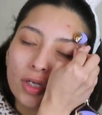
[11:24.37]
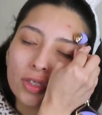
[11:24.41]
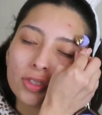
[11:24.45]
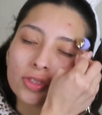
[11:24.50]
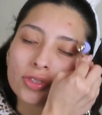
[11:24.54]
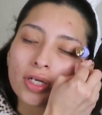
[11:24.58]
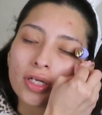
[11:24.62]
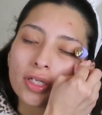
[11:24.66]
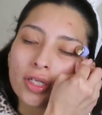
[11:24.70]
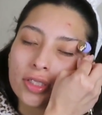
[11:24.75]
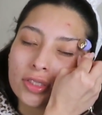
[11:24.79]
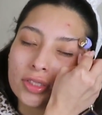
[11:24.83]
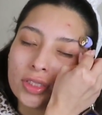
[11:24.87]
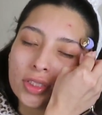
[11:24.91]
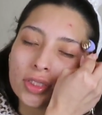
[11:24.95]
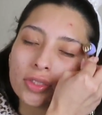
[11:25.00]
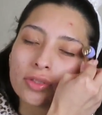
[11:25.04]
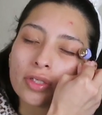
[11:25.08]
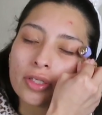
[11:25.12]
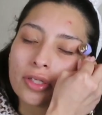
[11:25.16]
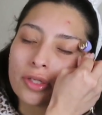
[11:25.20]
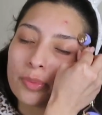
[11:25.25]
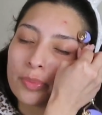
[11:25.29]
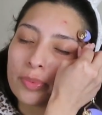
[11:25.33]
So I like to do
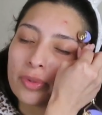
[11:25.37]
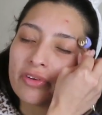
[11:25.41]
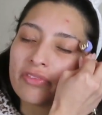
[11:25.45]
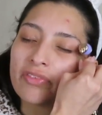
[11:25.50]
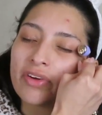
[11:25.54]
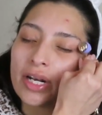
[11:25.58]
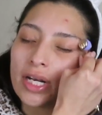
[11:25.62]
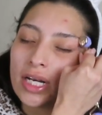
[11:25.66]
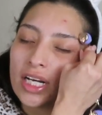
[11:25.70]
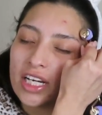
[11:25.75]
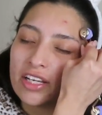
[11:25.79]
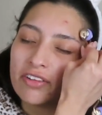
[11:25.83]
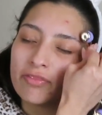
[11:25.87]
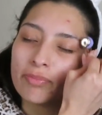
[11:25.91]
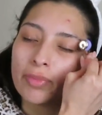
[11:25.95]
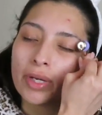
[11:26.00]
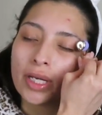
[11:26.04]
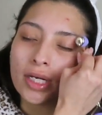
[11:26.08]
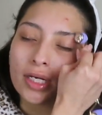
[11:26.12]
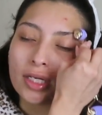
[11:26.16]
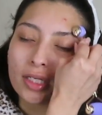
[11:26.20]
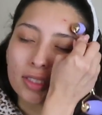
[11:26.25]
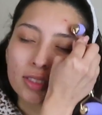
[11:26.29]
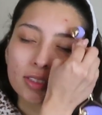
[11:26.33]
a little preventative
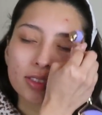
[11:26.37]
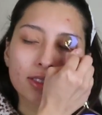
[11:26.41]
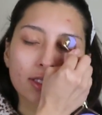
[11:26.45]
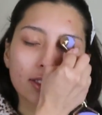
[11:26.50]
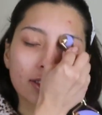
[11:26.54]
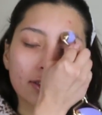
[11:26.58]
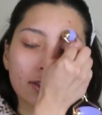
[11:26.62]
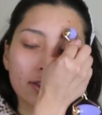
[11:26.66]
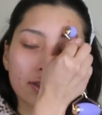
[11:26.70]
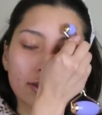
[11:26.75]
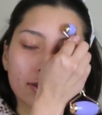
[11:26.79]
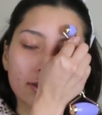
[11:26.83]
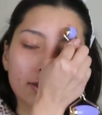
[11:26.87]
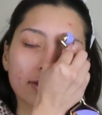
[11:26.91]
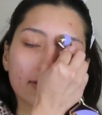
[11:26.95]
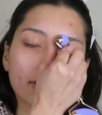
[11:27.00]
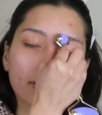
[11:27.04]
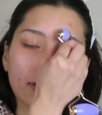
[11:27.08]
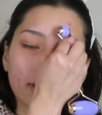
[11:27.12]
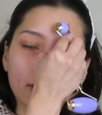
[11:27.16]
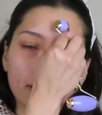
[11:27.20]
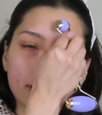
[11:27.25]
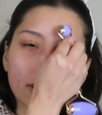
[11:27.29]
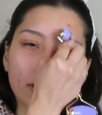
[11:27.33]
maintenance and
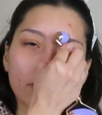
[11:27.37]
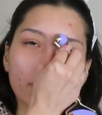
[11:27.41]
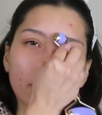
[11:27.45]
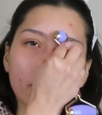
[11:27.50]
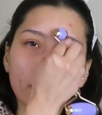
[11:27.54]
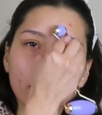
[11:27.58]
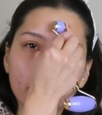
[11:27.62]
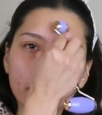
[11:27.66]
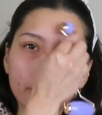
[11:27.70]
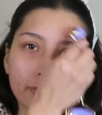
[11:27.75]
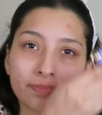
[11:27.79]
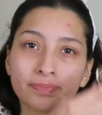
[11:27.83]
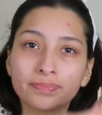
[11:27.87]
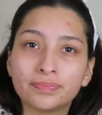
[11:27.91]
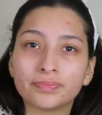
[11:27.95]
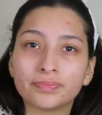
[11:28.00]
get that rolling.